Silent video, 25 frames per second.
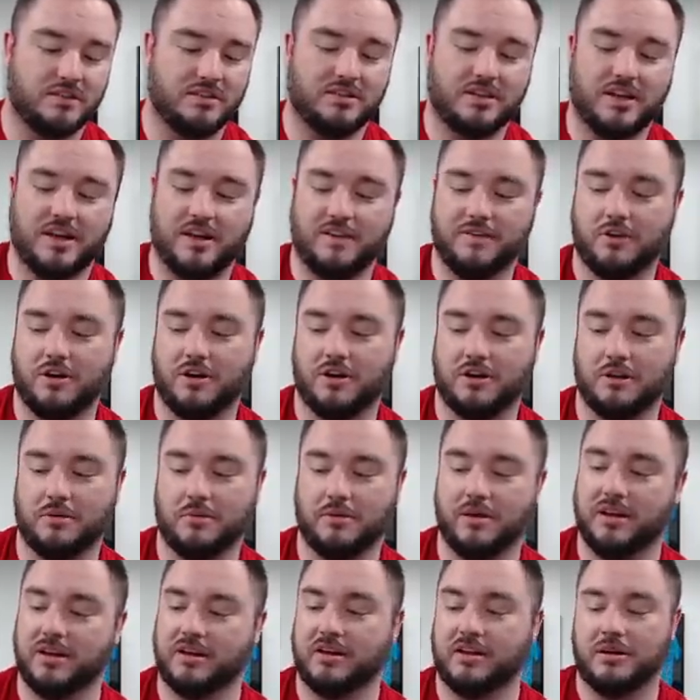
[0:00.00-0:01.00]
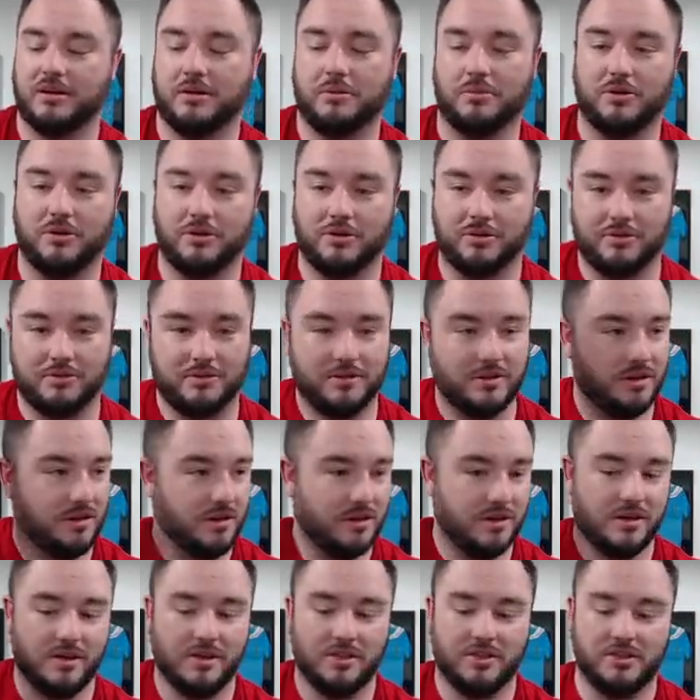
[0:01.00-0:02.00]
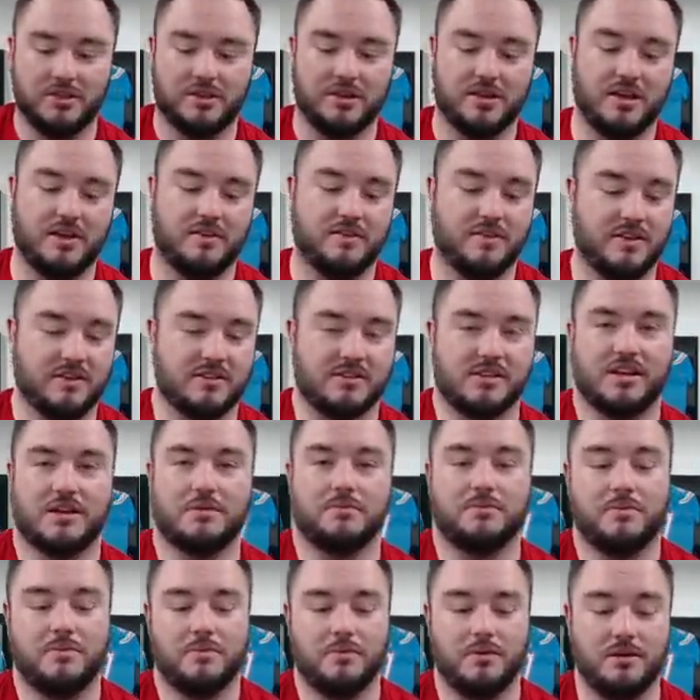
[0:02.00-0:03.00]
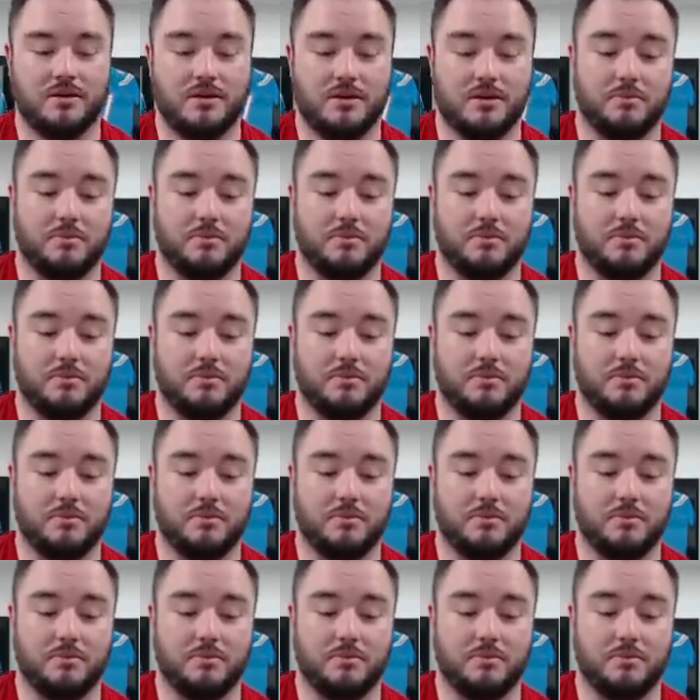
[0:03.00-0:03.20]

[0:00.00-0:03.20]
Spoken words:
to have hockey back. I got them on the TV set up